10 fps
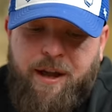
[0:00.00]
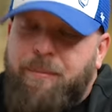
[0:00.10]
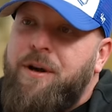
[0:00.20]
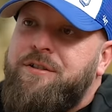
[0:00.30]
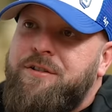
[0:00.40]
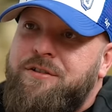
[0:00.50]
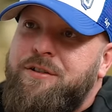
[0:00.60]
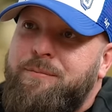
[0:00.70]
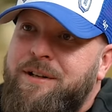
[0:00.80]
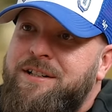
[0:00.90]
That person
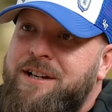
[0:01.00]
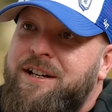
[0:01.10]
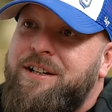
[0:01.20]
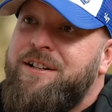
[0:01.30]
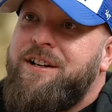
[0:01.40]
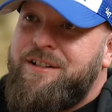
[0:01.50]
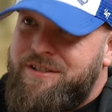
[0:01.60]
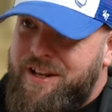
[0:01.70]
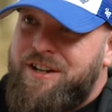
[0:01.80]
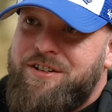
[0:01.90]
should be taken
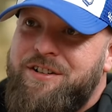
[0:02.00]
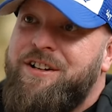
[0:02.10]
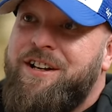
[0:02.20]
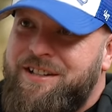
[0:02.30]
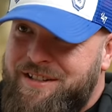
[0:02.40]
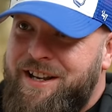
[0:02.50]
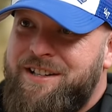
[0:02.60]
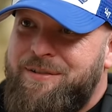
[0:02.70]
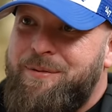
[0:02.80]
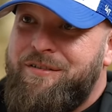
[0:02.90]
and sectioned and
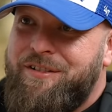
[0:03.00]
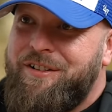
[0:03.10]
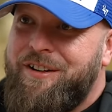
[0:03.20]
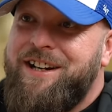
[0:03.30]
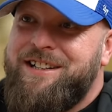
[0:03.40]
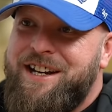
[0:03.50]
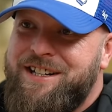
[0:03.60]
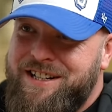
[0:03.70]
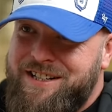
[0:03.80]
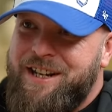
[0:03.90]
assessed whether or not he's
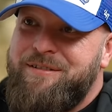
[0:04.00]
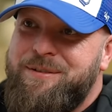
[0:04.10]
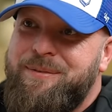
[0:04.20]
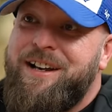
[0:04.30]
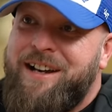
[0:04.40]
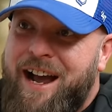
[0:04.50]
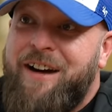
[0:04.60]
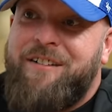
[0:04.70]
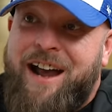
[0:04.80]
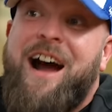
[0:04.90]
actually deemed to be
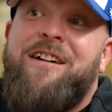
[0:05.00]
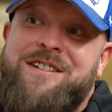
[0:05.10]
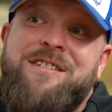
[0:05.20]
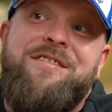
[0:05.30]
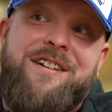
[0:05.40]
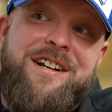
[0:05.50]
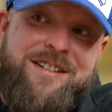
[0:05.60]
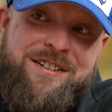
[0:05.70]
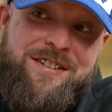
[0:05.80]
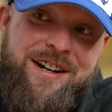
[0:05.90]
allowed out in
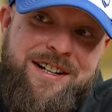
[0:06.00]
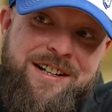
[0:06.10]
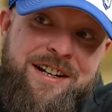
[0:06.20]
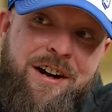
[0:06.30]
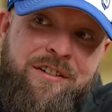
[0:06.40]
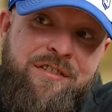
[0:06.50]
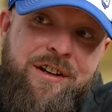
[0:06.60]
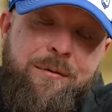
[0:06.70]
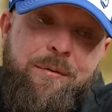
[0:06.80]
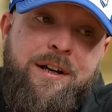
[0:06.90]
fucking society. I
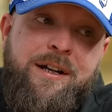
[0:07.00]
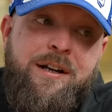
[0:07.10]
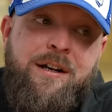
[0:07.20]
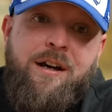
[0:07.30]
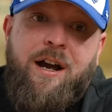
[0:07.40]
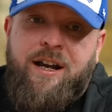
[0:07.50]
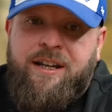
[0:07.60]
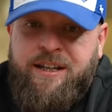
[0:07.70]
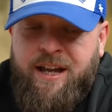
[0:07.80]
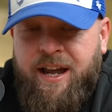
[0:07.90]
think we,
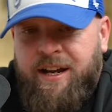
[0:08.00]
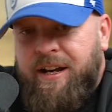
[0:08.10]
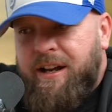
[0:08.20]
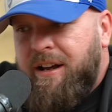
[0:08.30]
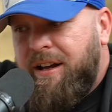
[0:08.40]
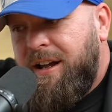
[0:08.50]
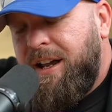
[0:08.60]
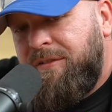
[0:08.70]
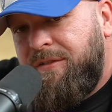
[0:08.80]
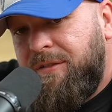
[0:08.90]
again,
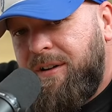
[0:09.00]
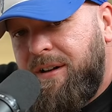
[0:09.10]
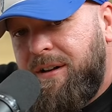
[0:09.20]
if